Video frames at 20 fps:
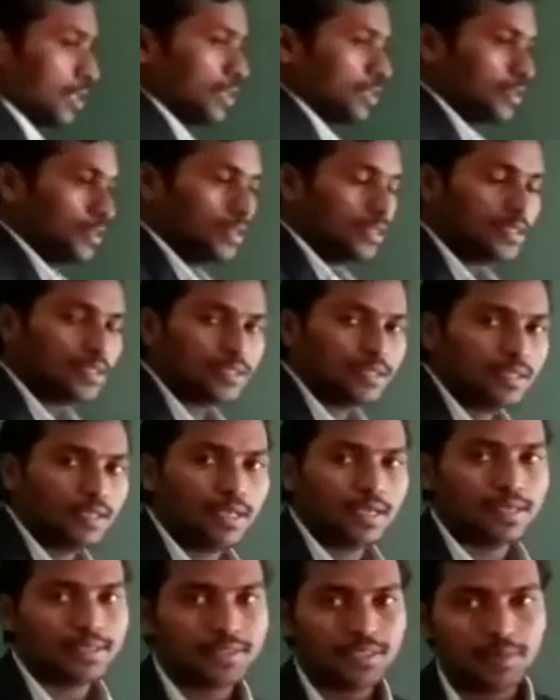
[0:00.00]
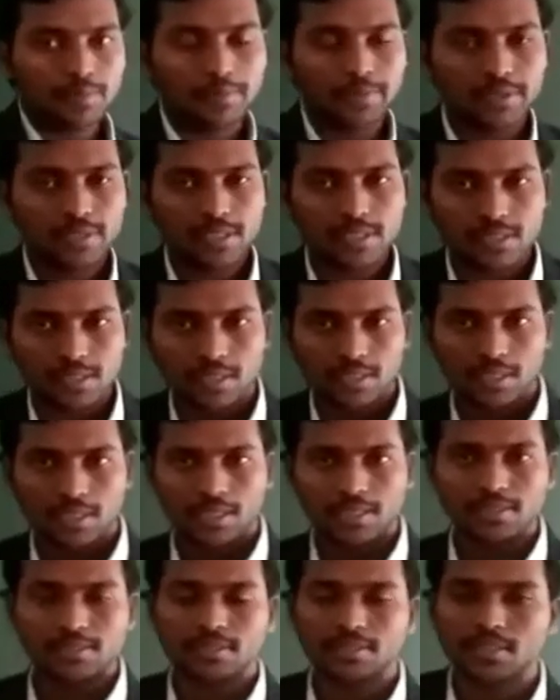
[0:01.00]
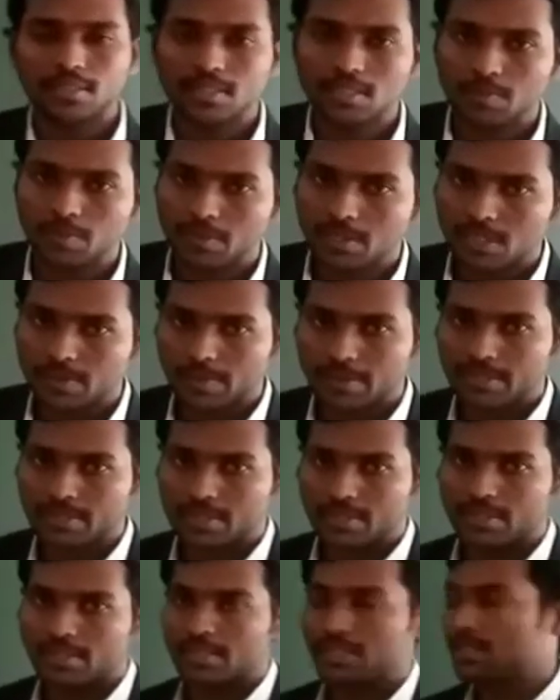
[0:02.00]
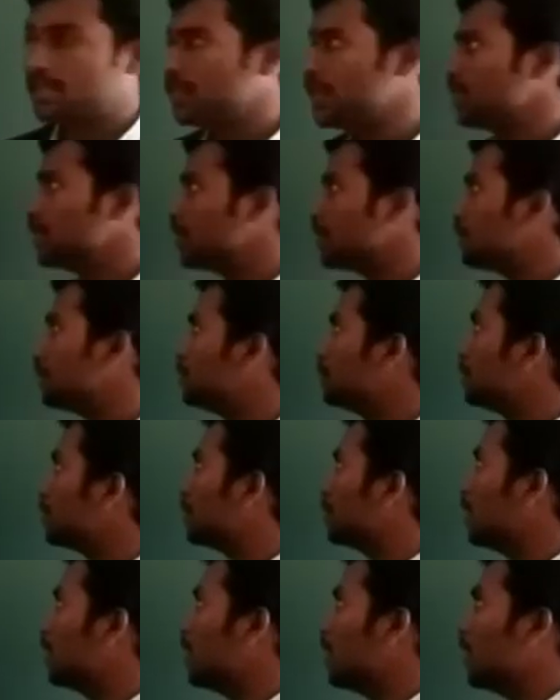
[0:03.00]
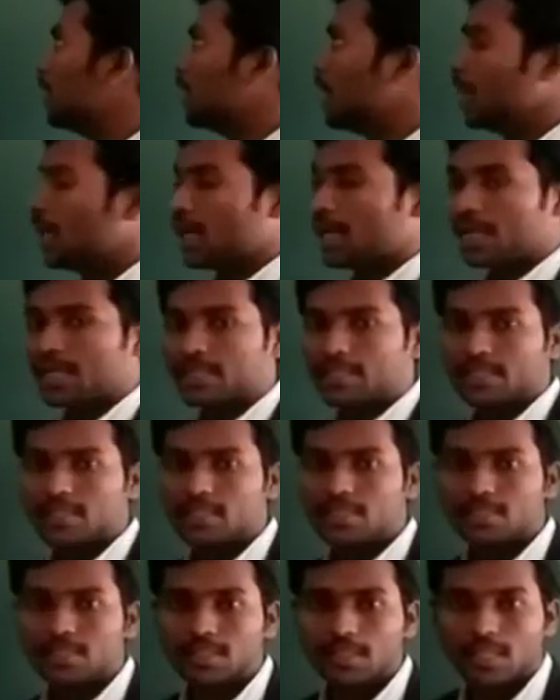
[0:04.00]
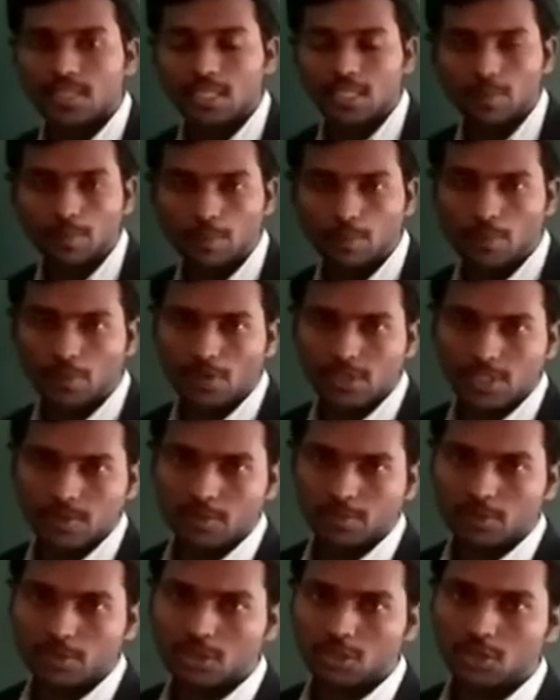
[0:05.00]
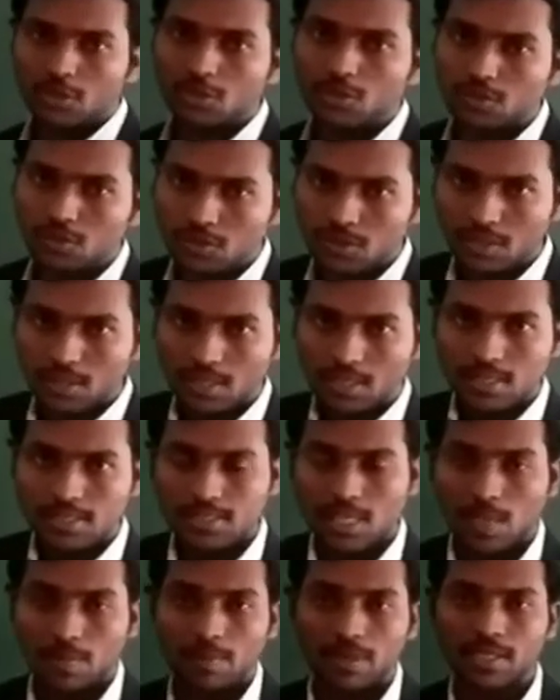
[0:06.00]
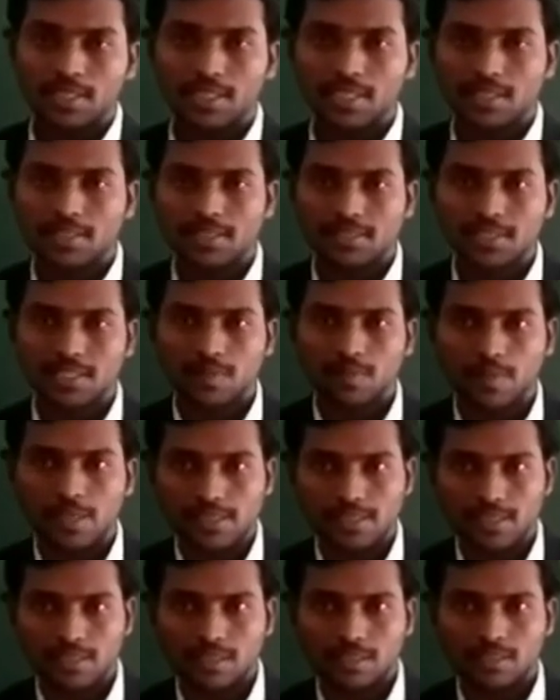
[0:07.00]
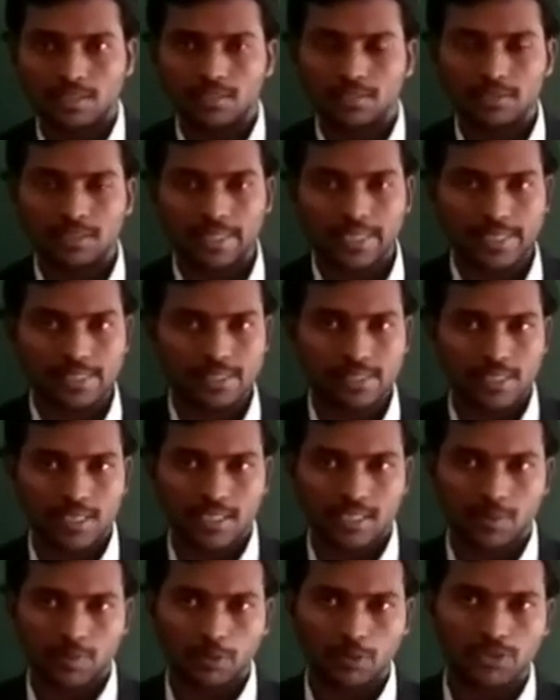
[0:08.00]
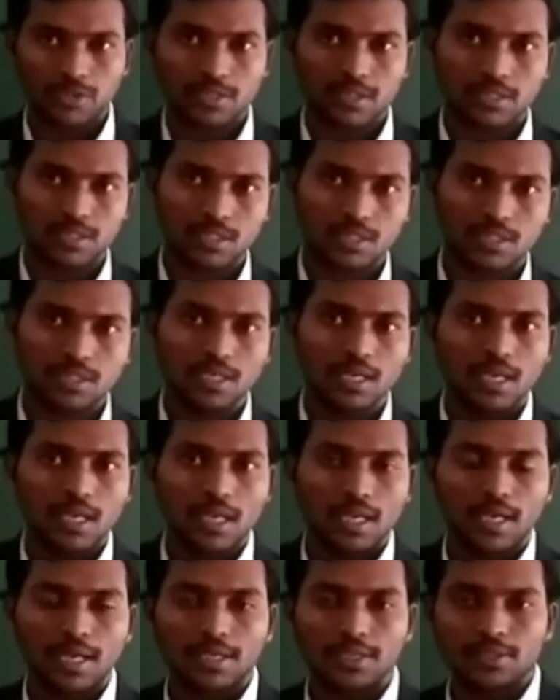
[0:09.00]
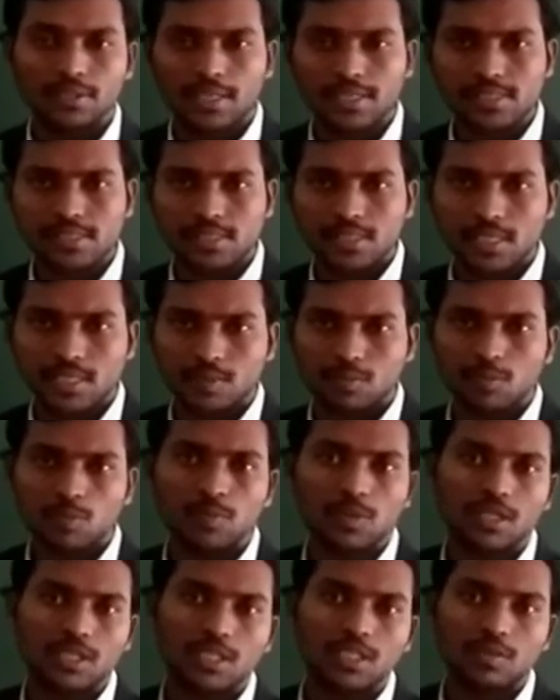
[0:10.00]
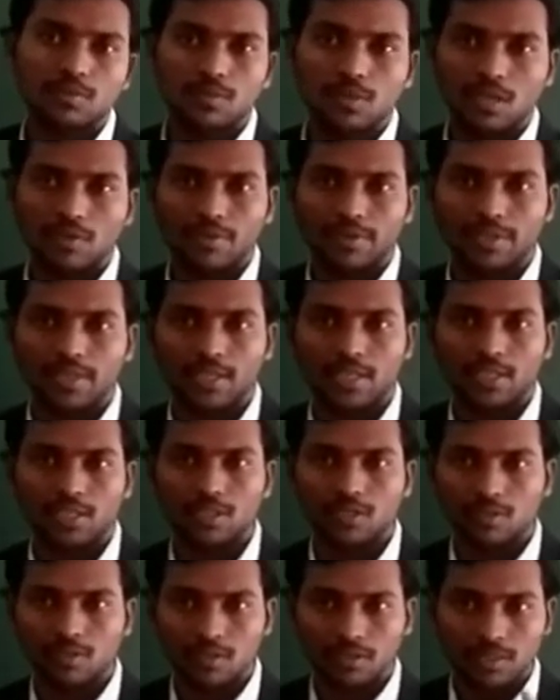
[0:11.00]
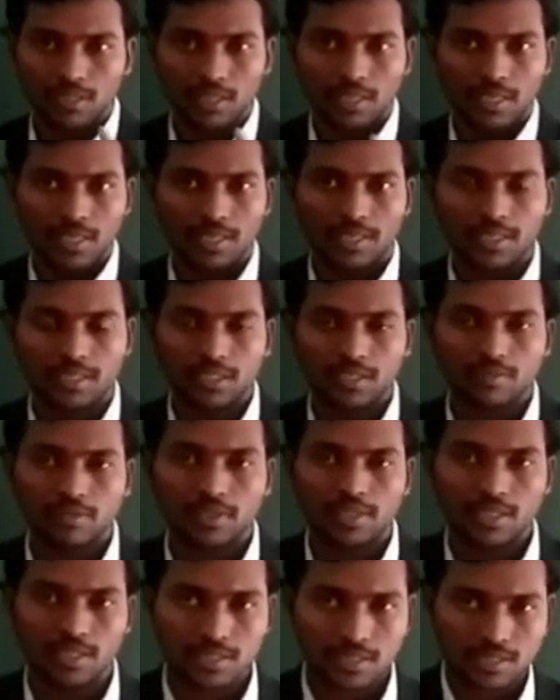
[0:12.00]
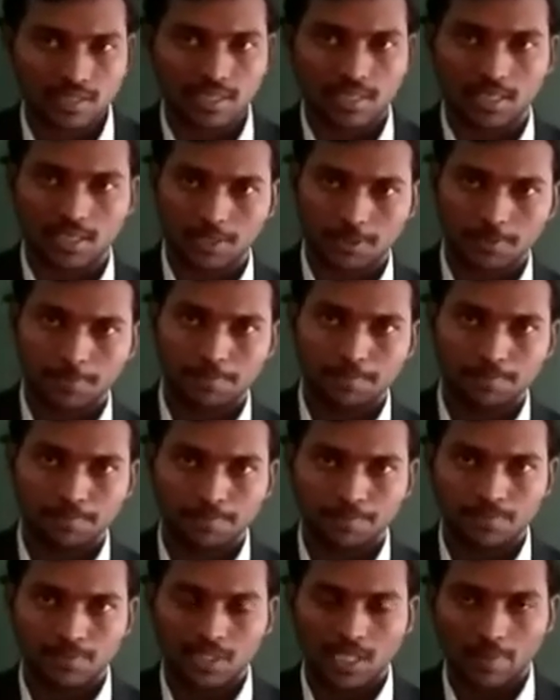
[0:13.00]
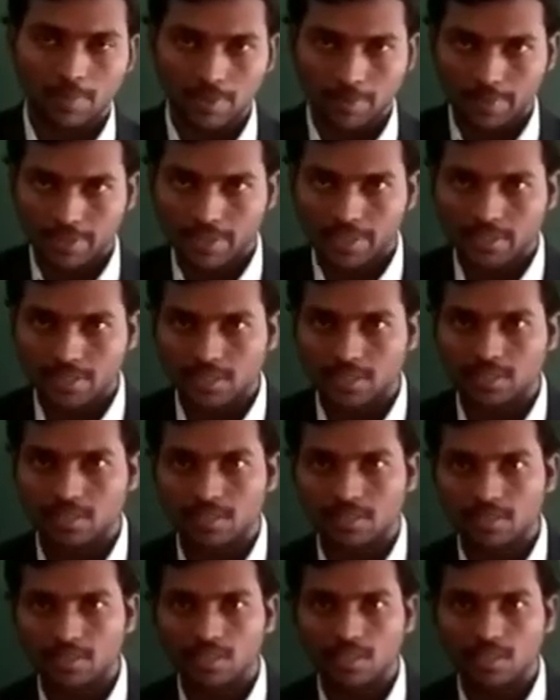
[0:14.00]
This Heisenberg's uncertainty principle states that it is impossible to simultaneously measure the exact position and the exact momentum of an electron at a given instant. I am repeating children.